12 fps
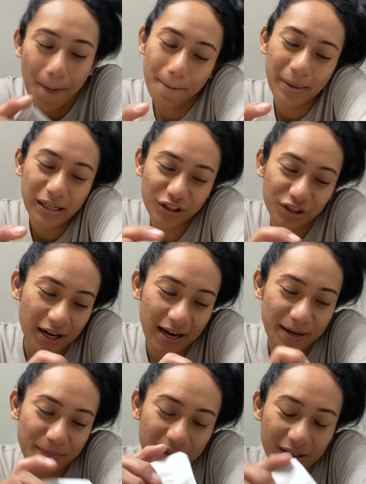but yeah,
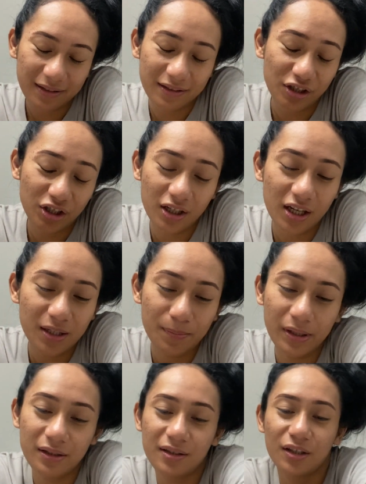I mean, she has
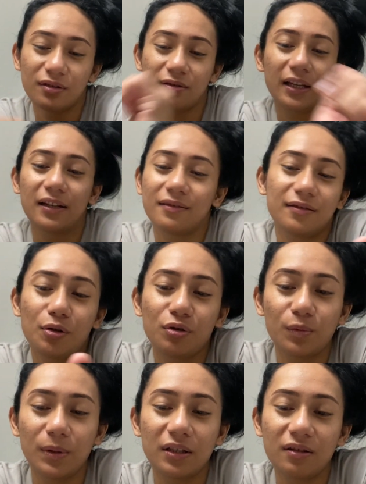been like so
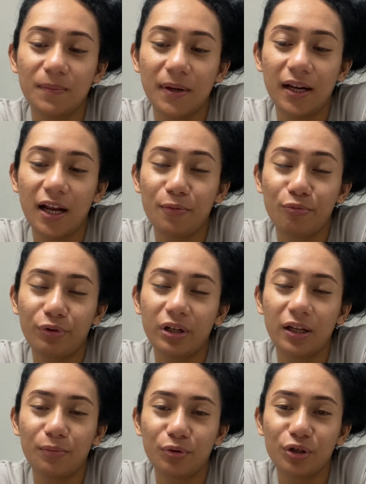sweet to me and I really
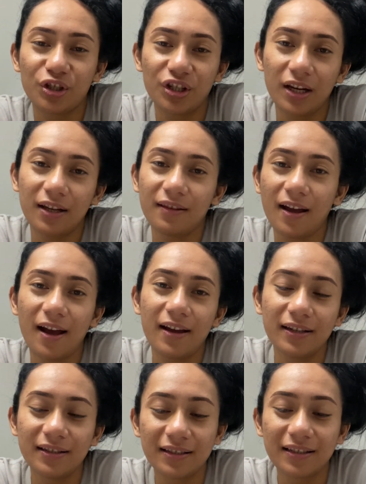appreciate
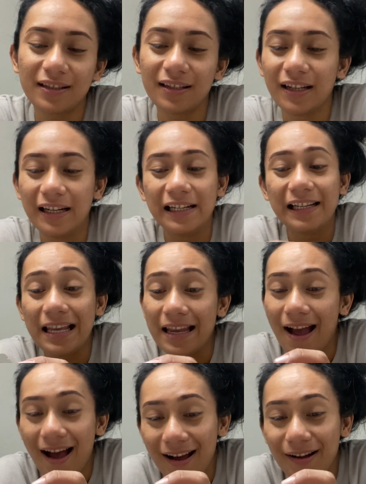that. And
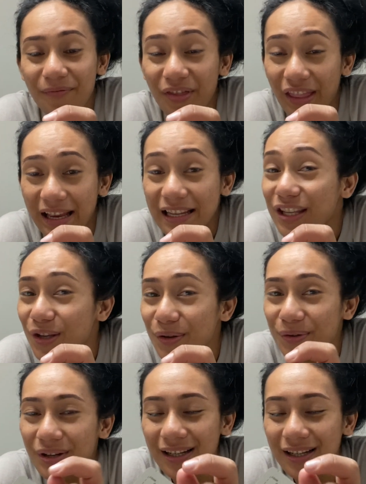yeah, thank you.